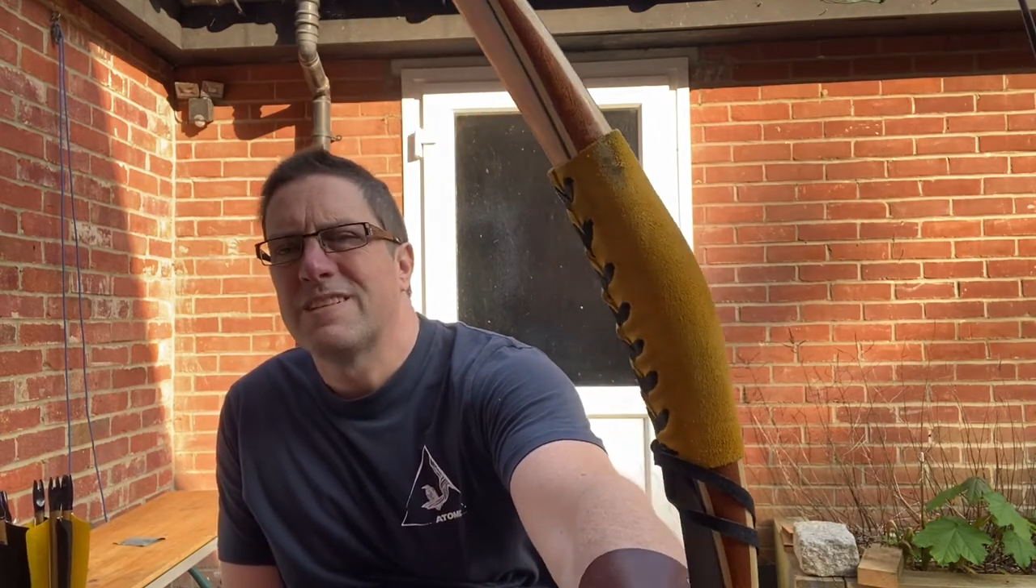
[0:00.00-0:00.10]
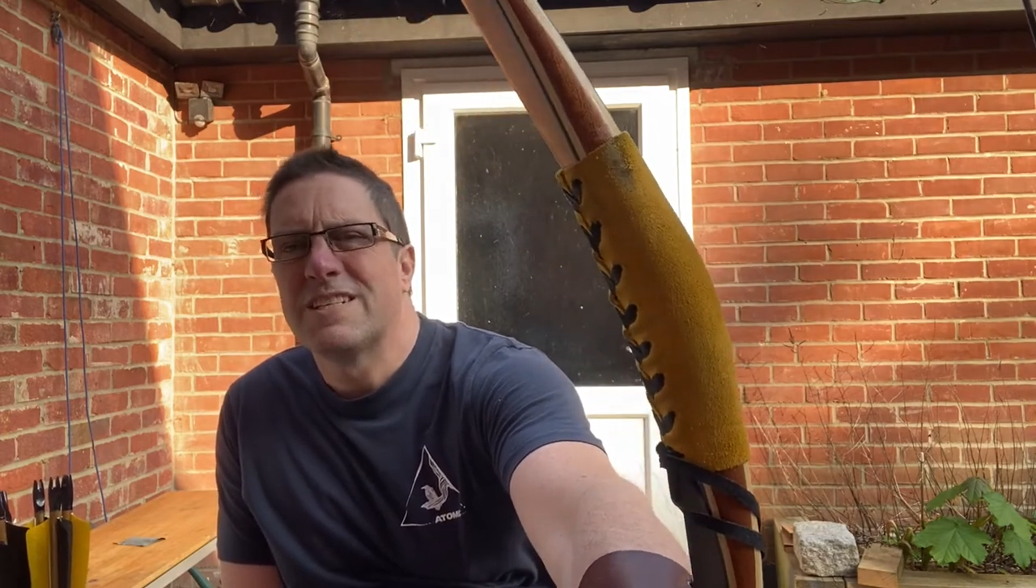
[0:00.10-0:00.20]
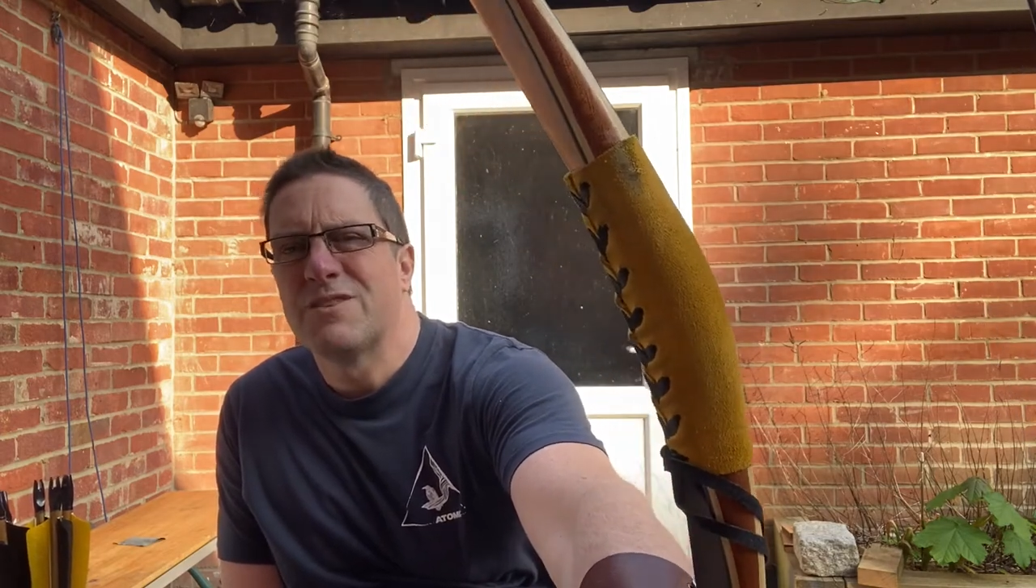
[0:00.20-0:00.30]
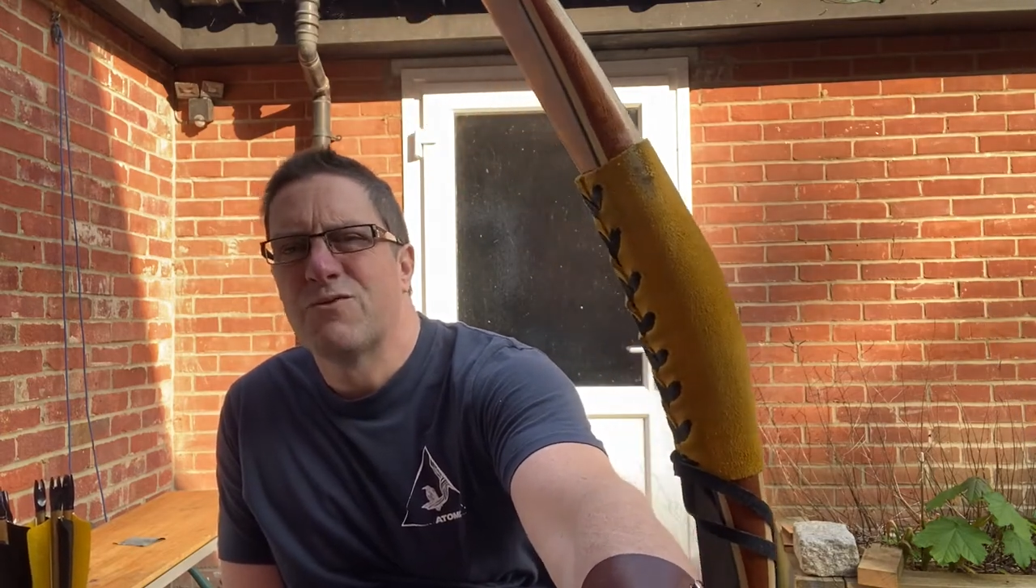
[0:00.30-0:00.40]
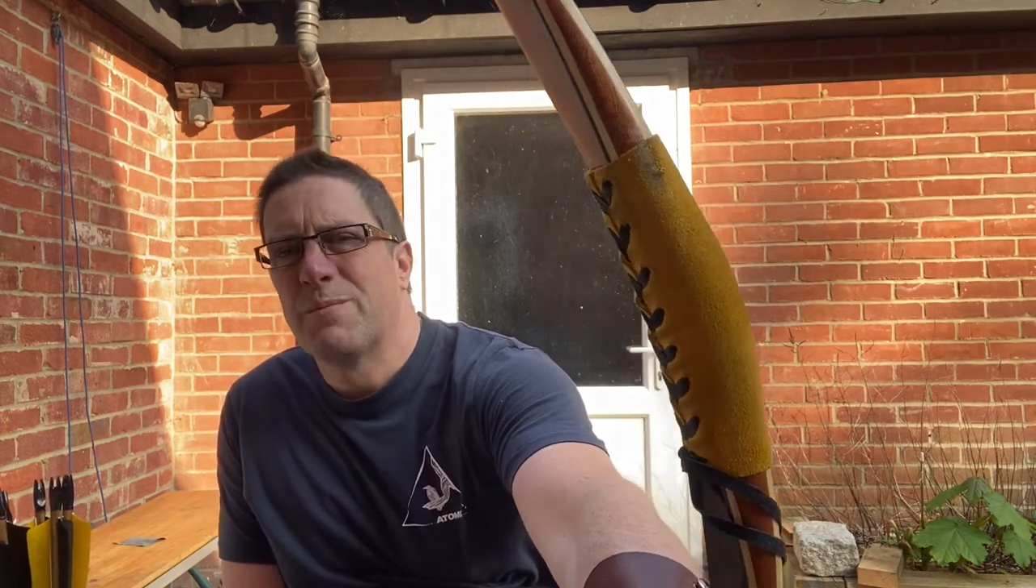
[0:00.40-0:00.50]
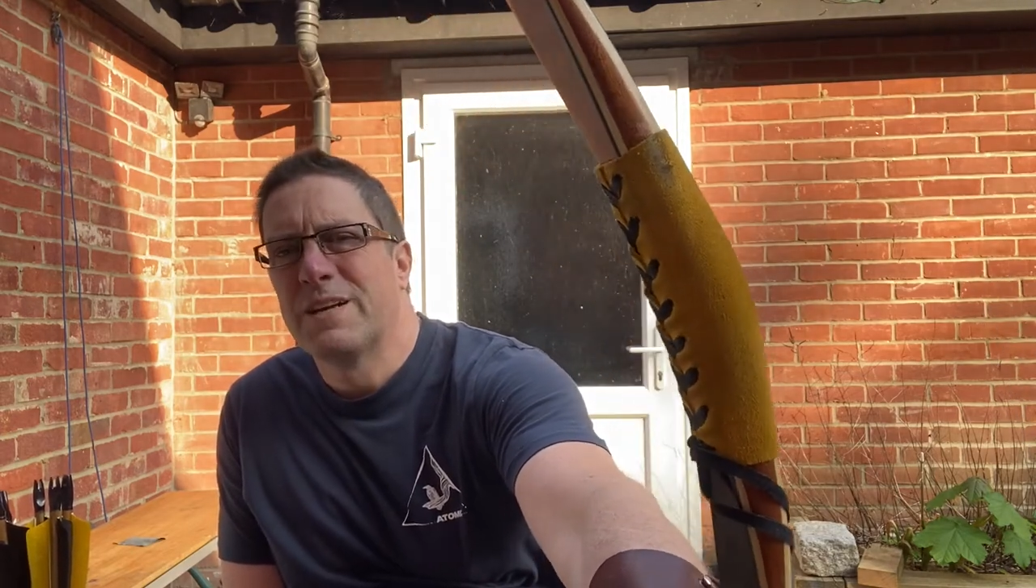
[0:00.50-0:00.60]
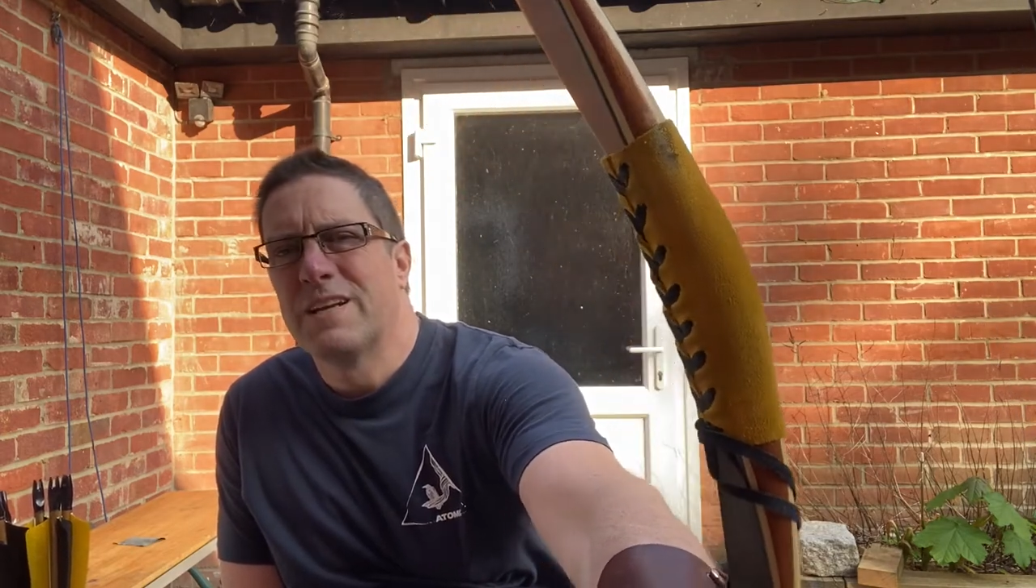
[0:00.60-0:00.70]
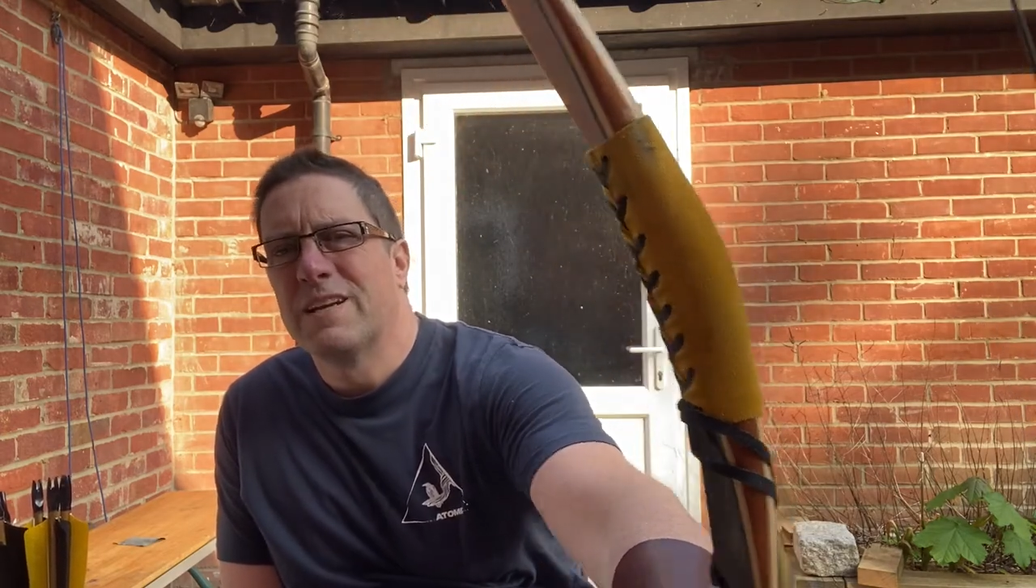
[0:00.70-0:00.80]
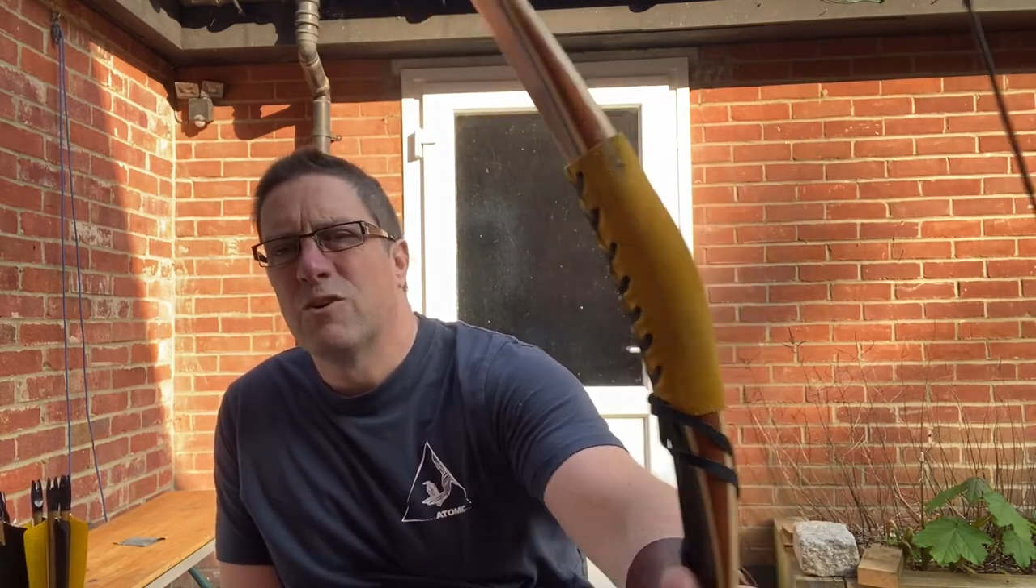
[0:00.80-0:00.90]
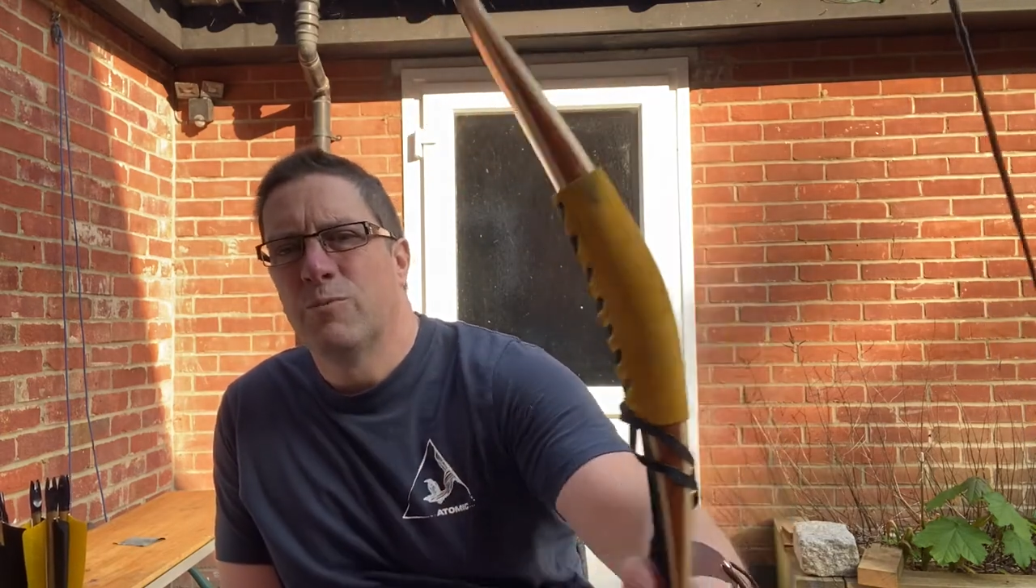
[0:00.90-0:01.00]
just rubbing it a
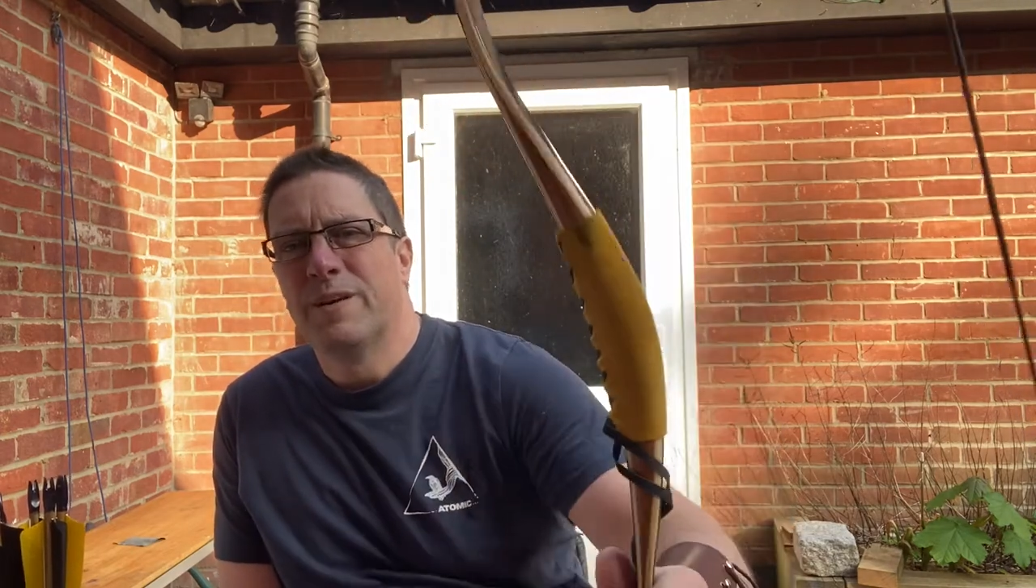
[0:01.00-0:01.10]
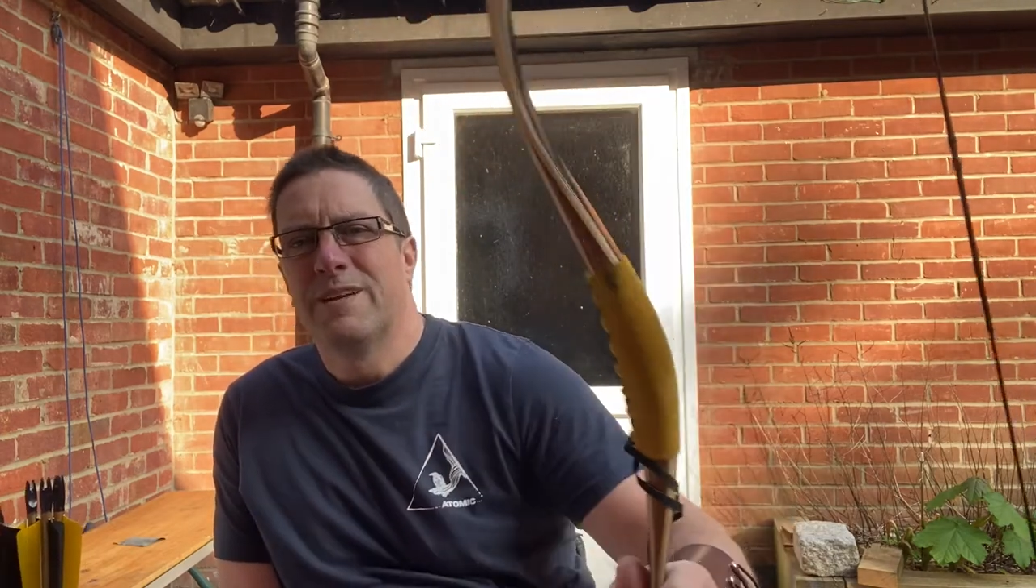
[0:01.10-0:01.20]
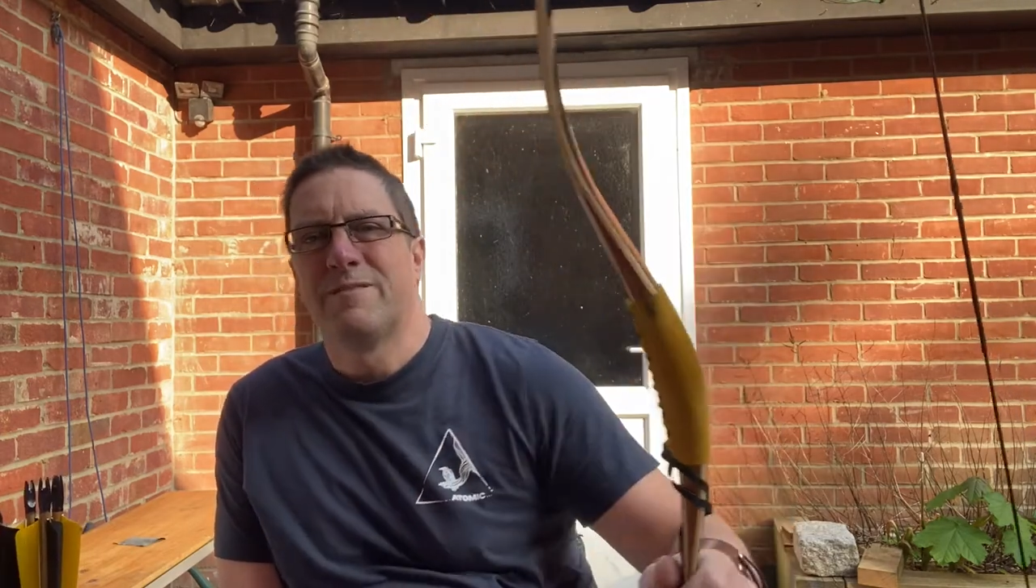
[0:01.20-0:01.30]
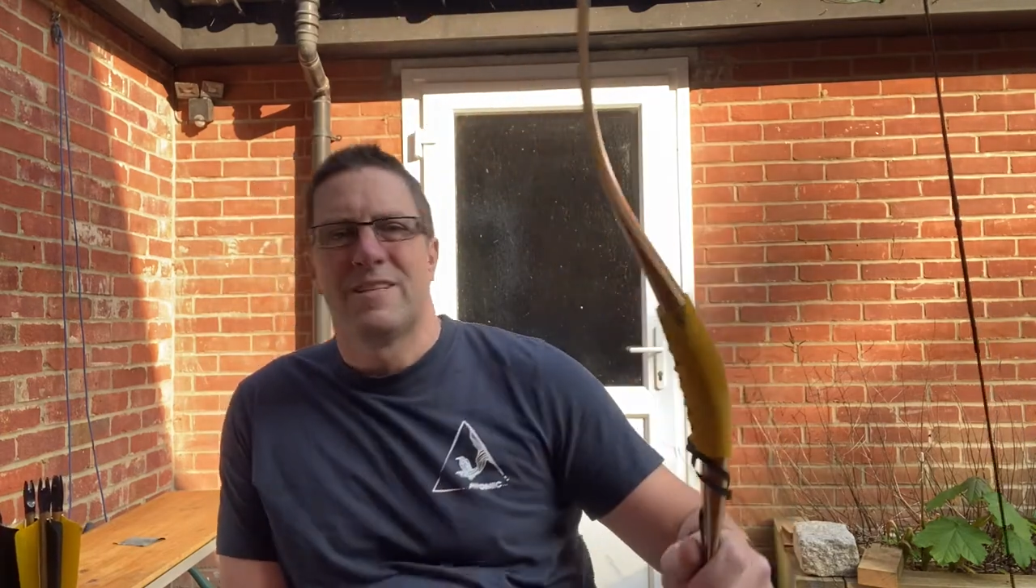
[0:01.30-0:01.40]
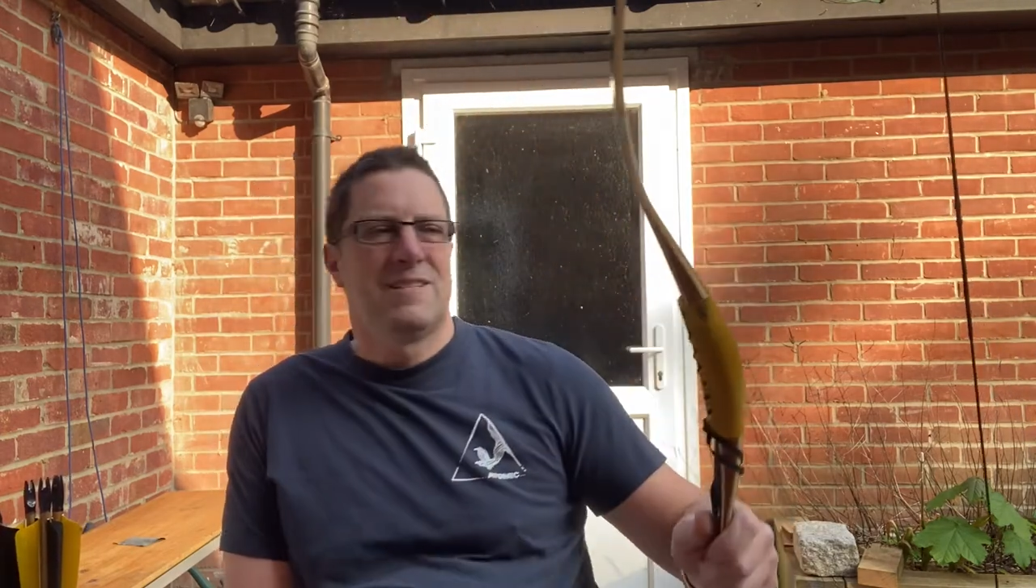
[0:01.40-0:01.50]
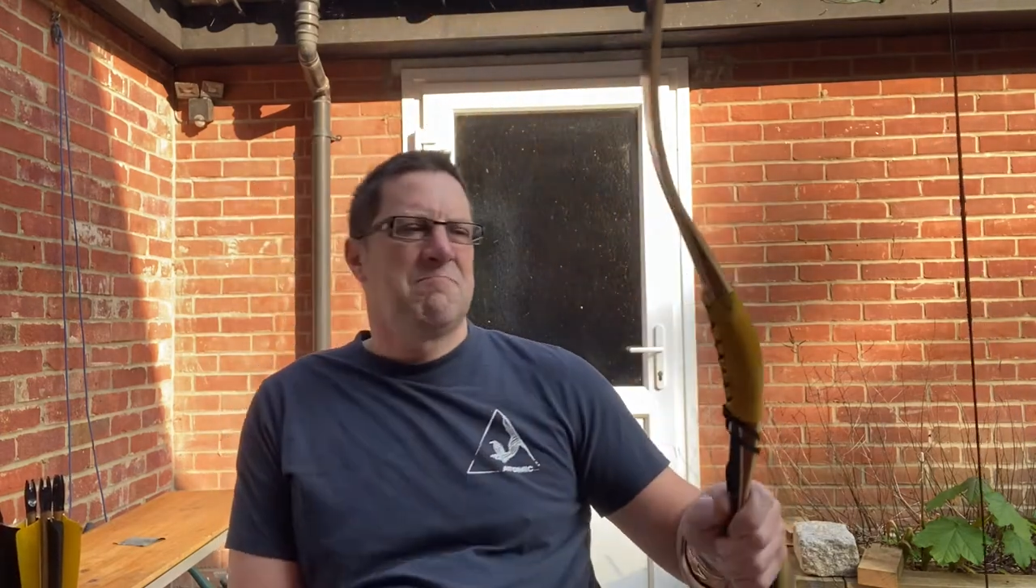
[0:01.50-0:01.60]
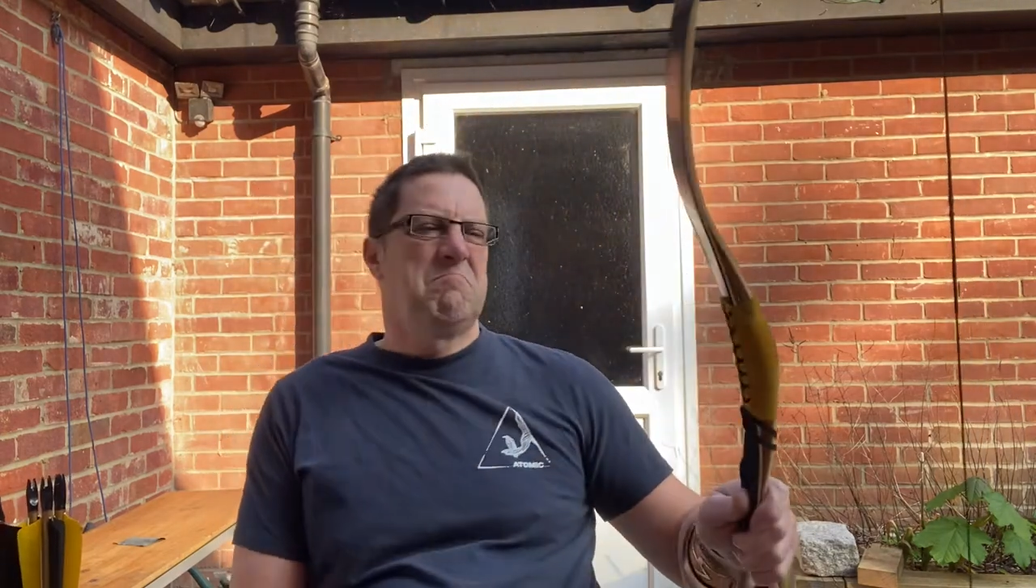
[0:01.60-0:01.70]
little bit, just